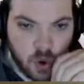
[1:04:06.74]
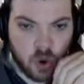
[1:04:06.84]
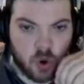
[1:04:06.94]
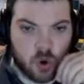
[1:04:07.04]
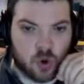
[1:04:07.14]

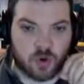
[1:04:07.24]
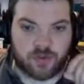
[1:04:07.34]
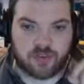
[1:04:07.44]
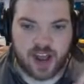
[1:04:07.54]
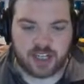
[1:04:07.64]
Oh,
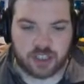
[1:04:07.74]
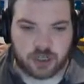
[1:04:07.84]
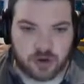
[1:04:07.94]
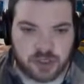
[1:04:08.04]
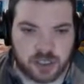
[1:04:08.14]
flashed
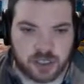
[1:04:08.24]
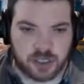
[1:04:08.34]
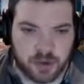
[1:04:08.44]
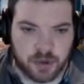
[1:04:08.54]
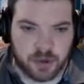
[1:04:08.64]
across the
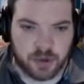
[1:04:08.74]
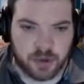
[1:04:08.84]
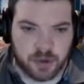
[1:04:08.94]
box there. Sorry,